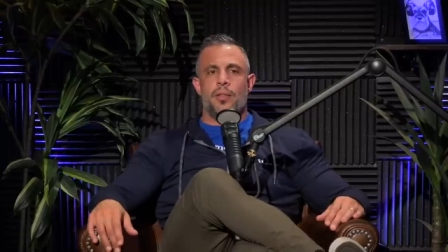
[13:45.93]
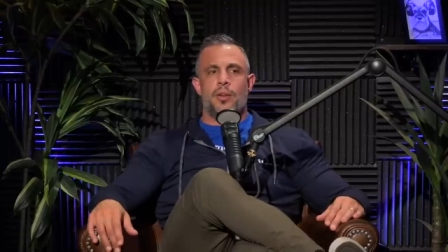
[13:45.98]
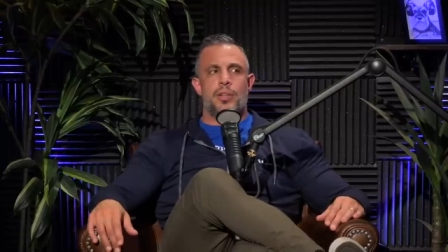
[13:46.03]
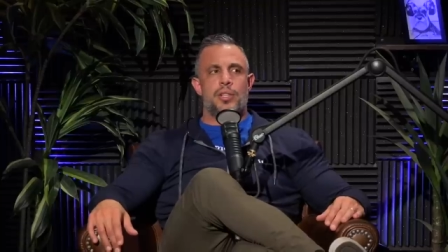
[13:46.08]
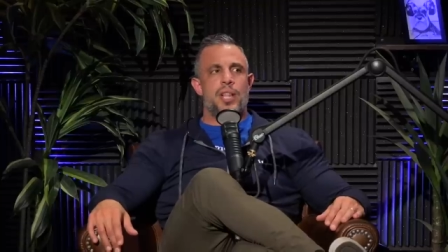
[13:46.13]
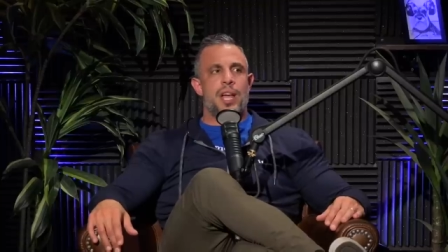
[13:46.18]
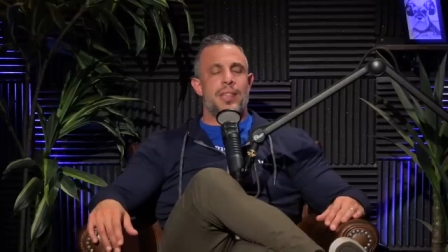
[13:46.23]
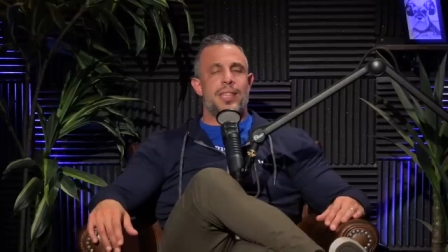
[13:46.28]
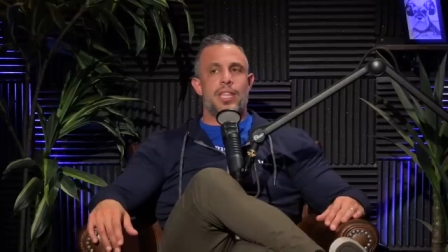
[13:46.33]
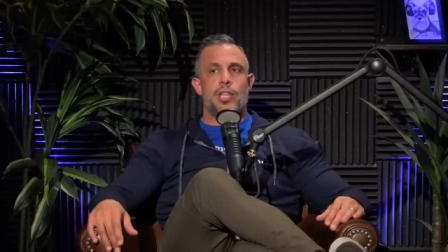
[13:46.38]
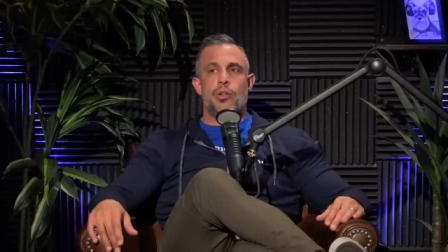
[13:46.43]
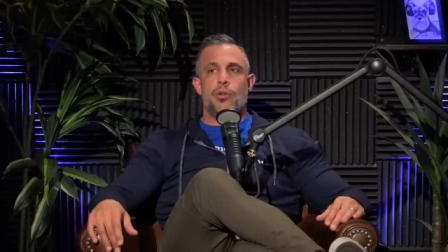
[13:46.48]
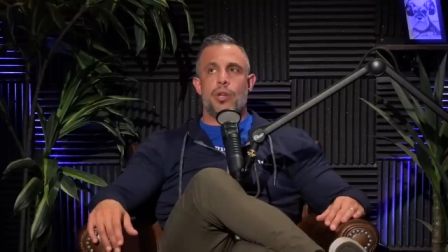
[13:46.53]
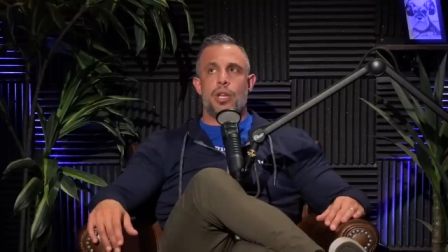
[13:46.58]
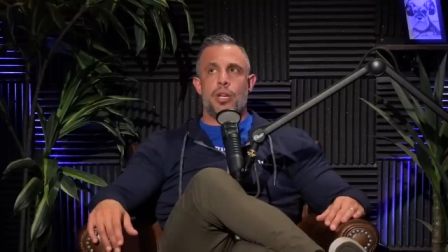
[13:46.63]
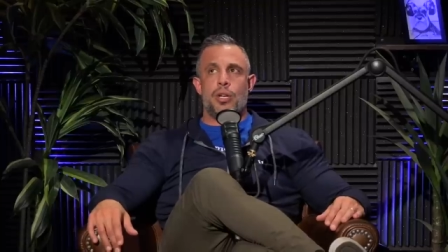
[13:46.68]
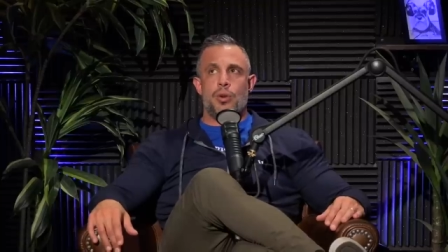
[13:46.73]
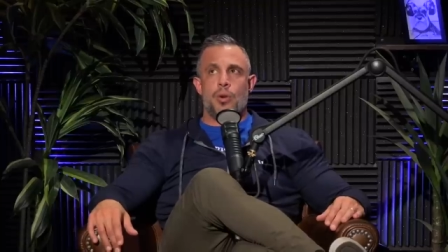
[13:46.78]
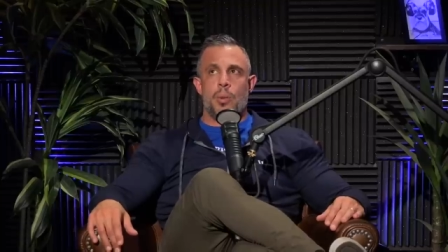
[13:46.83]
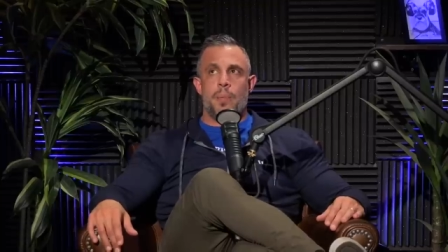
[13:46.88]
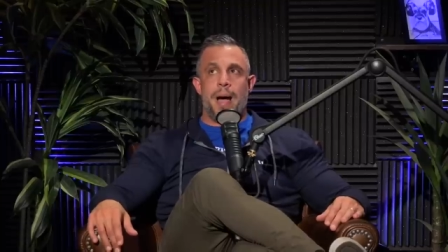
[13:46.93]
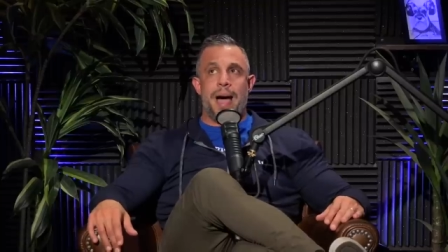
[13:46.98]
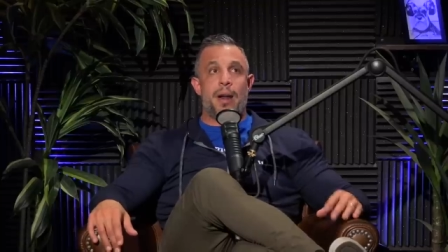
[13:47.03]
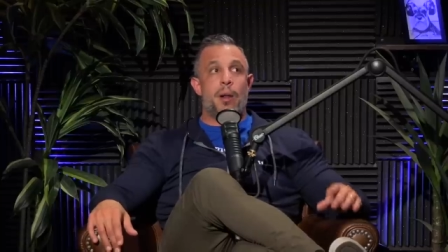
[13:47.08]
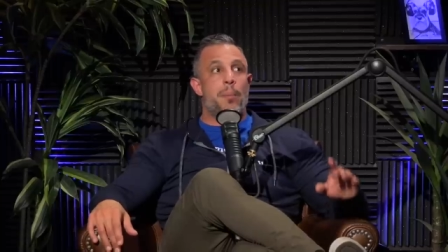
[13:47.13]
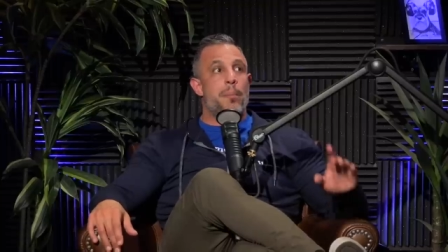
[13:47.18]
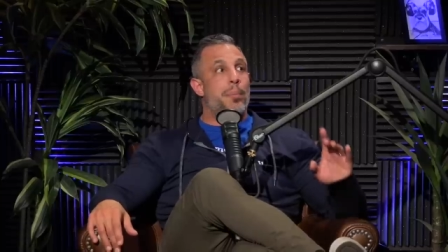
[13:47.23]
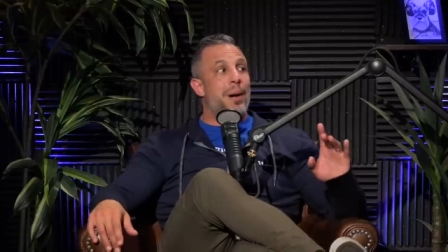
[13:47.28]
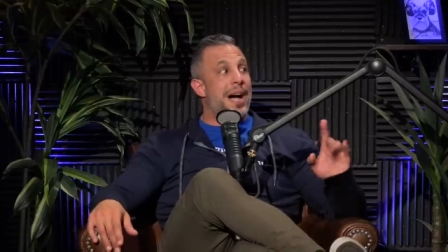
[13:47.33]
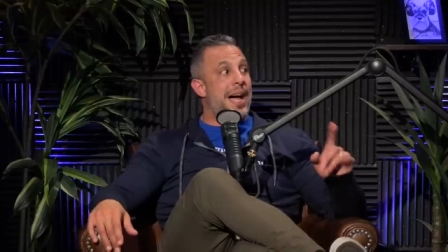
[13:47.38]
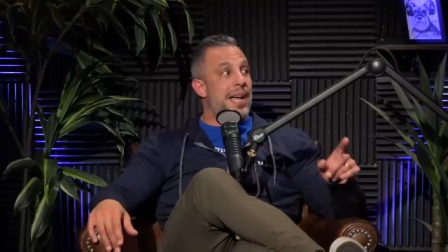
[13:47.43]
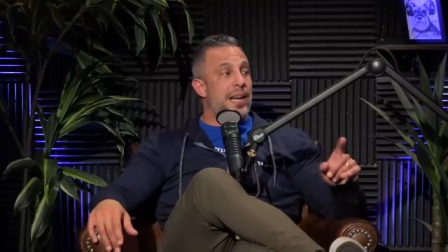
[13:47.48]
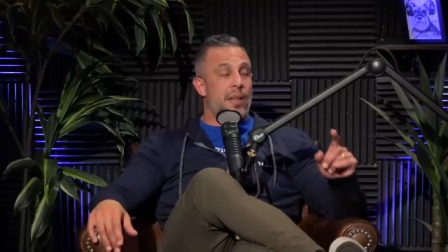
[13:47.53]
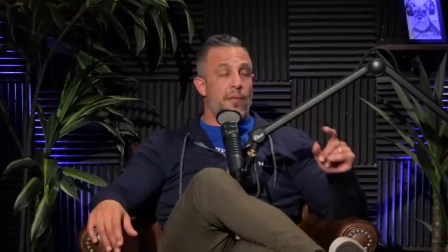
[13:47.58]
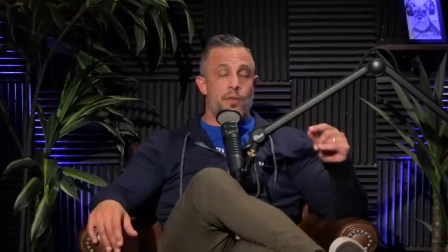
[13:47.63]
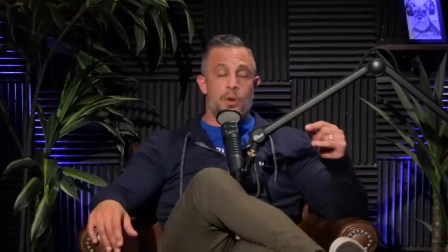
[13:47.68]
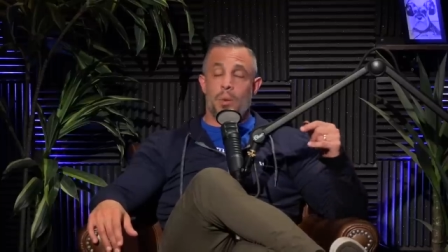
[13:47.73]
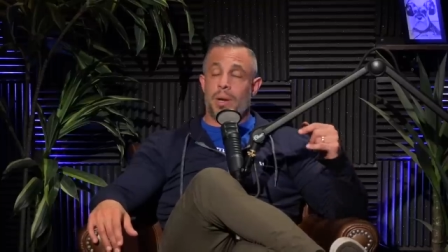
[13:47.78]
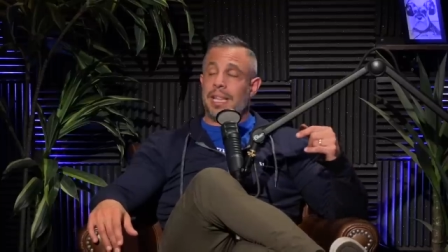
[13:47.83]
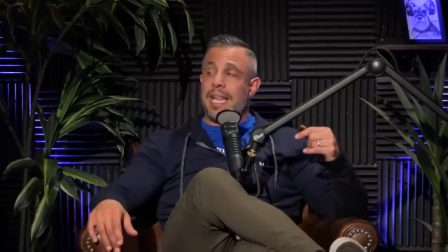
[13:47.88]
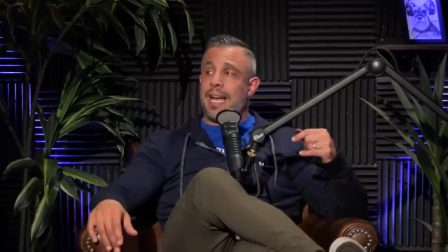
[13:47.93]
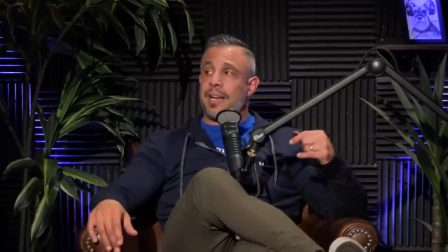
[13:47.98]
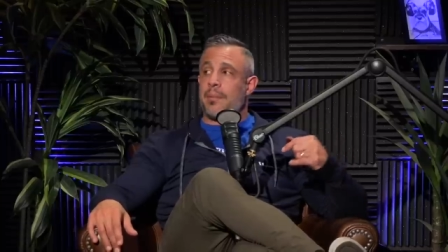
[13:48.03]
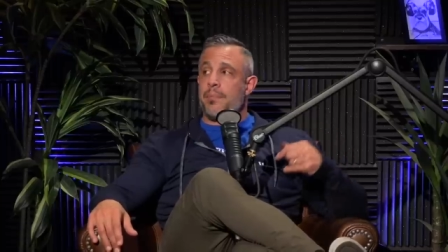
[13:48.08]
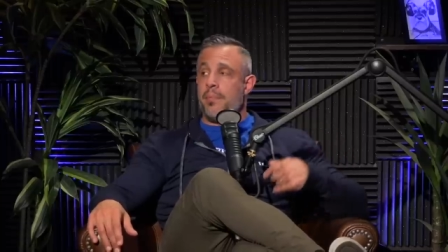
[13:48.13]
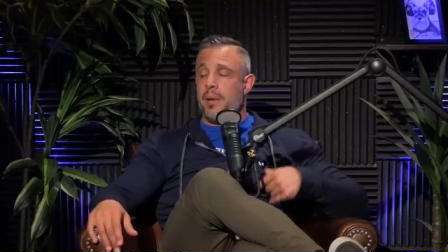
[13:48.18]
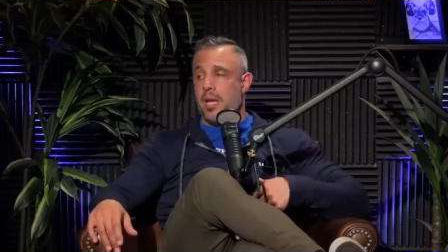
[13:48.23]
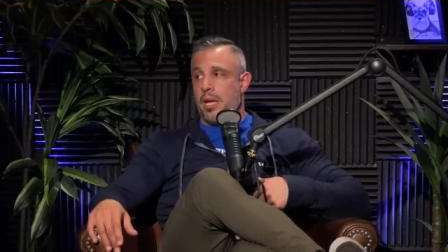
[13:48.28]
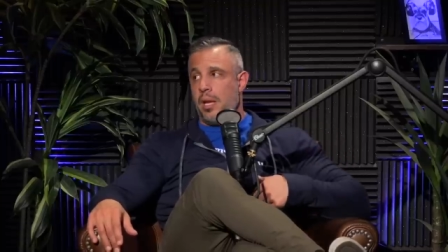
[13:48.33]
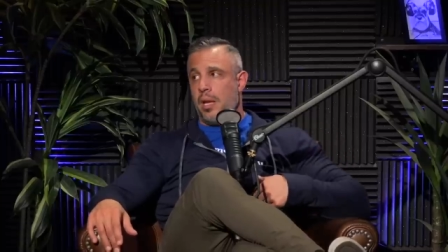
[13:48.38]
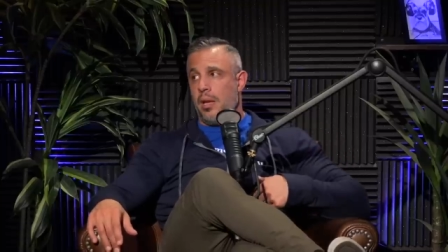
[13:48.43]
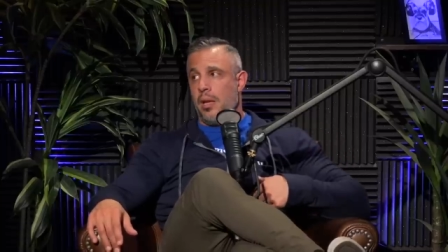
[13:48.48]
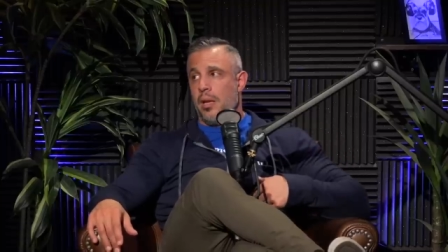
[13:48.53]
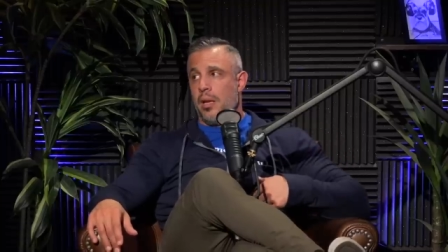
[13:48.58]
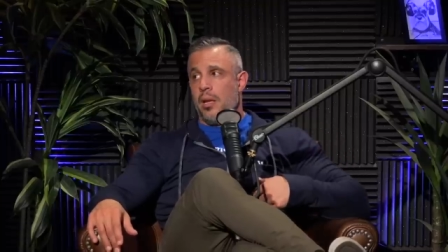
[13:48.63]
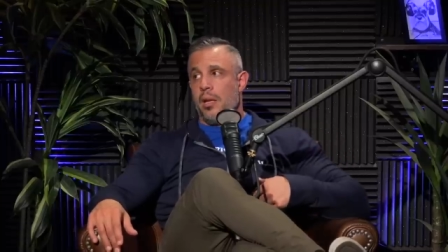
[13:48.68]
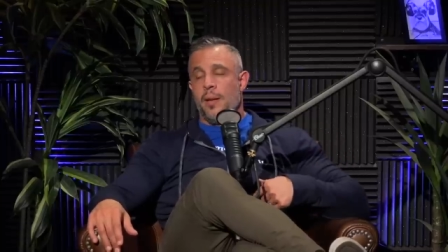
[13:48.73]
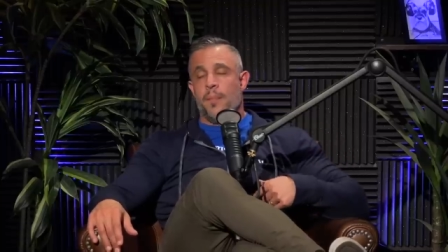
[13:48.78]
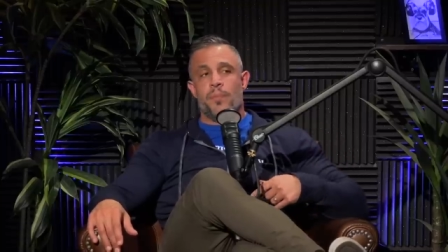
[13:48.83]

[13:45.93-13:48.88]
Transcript: There's nothing you can do about it. But if you elect me,